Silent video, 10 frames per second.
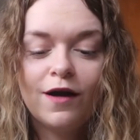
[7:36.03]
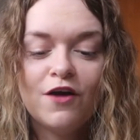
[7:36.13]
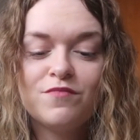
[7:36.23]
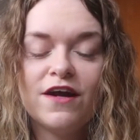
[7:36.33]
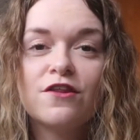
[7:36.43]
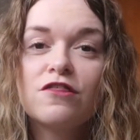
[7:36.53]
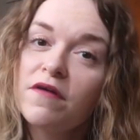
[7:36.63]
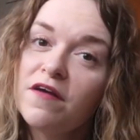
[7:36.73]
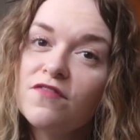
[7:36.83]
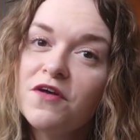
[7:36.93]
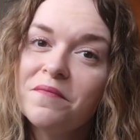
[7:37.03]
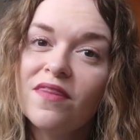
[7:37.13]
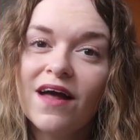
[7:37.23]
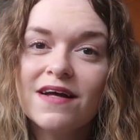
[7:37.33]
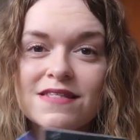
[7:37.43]
I've made 3 of
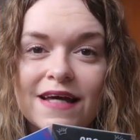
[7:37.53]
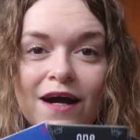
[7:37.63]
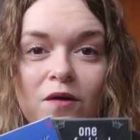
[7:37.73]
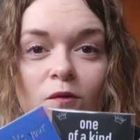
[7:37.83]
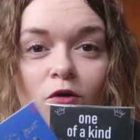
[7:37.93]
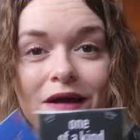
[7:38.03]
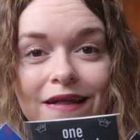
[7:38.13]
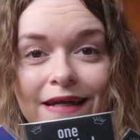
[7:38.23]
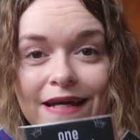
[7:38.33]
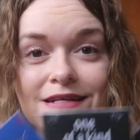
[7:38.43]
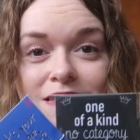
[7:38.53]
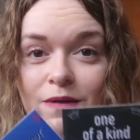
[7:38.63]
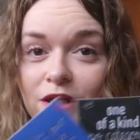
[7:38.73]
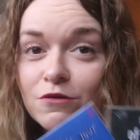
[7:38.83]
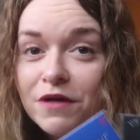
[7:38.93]
them. That's how quickly it is
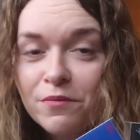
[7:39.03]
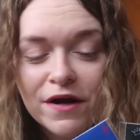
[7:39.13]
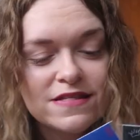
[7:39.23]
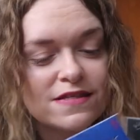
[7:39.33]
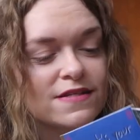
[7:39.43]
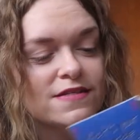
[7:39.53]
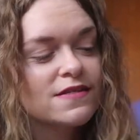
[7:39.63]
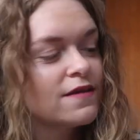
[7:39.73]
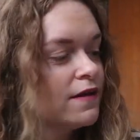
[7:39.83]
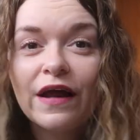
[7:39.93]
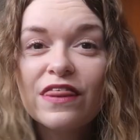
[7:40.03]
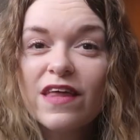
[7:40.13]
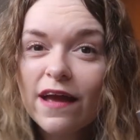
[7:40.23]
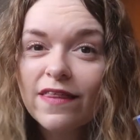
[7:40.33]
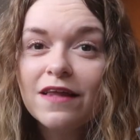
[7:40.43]
to make 3 bracelets. I
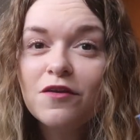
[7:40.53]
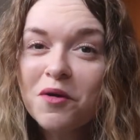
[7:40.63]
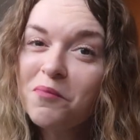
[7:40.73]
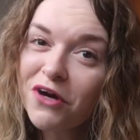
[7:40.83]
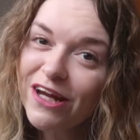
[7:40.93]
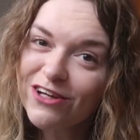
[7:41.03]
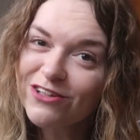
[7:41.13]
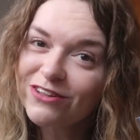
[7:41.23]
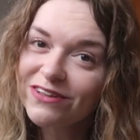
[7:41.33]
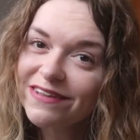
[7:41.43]
think they look pretty good.